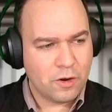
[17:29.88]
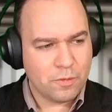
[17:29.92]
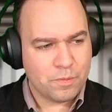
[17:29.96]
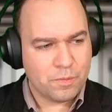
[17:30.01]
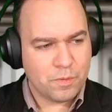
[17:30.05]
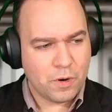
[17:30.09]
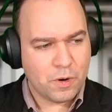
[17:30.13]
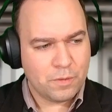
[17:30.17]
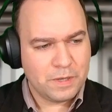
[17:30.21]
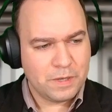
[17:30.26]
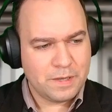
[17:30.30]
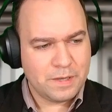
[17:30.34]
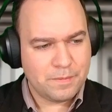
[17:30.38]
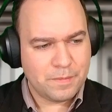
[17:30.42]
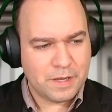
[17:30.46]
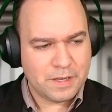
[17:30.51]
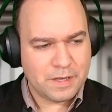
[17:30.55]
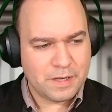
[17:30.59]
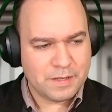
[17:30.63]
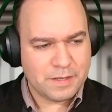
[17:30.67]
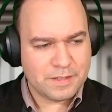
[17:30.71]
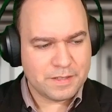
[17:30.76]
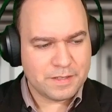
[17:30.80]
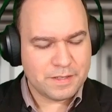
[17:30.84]
There are probably
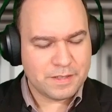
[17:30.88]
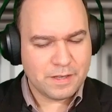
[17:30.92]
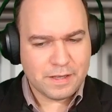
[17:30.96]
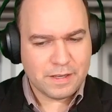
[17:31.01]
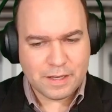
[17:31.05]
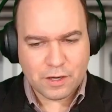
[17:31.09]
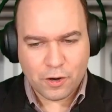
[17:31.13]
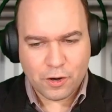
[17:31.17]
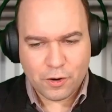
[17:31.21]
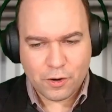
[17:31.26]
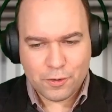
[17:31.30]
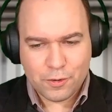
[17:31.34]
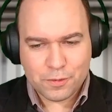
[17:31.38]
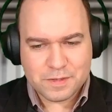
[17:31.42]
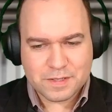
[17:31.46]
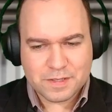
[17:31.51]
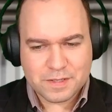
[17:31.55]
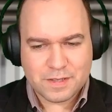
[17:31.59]
many CEOs,